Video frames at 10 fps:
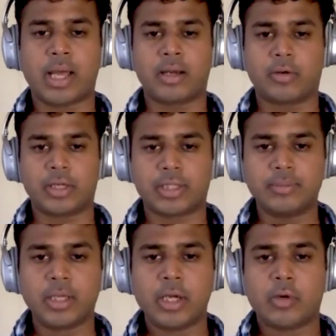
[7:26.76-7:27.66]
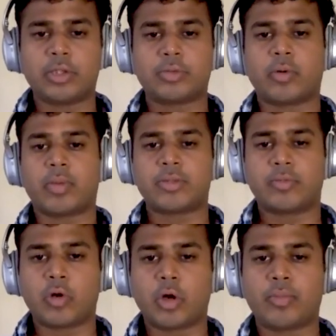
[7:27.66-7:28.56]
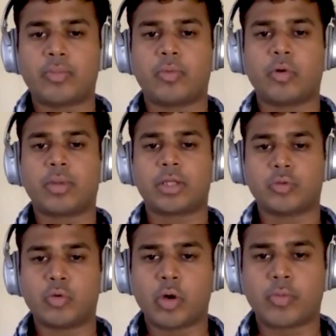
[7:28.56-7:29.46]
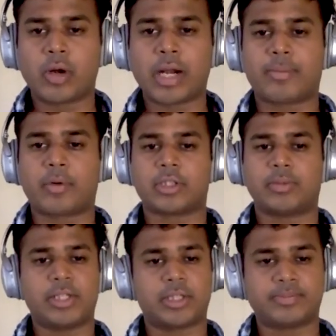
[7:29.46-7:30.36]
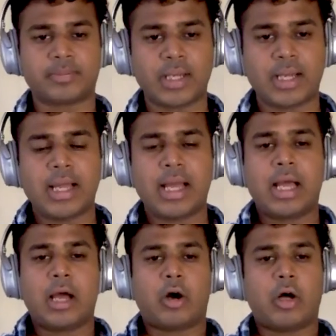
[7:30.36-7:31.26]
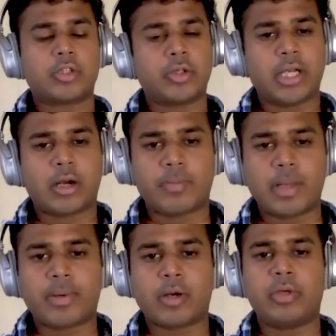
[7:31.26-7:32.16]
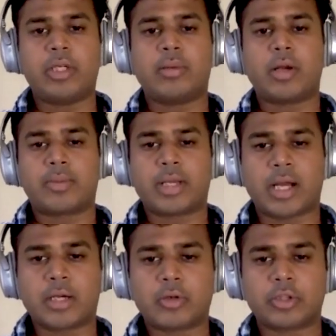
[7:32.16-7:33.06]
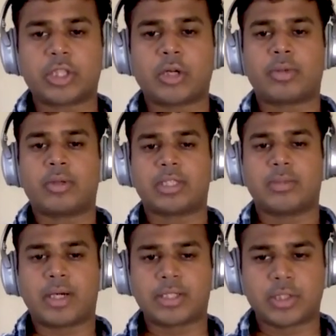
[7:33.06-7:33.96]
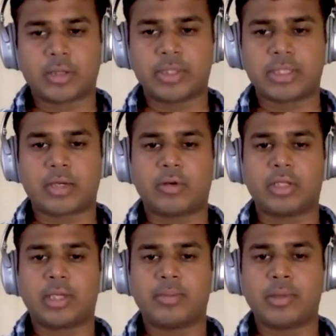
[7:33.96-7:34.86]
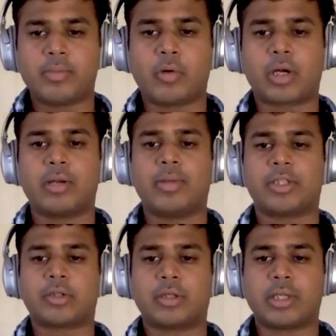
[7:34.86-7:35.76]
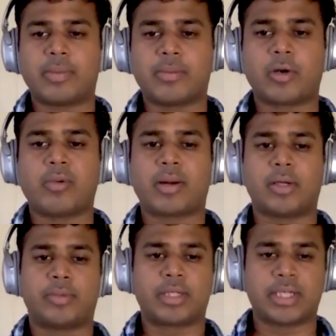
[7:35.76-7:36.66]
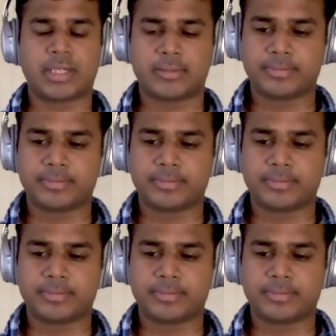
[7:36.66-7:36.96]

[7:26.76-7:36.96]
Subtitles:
algorithm, which provides 4 plus O of 1 approximation. Also, in our paper, we developed an unconstrained optimization version of this algorithm model based on the paper of Arya.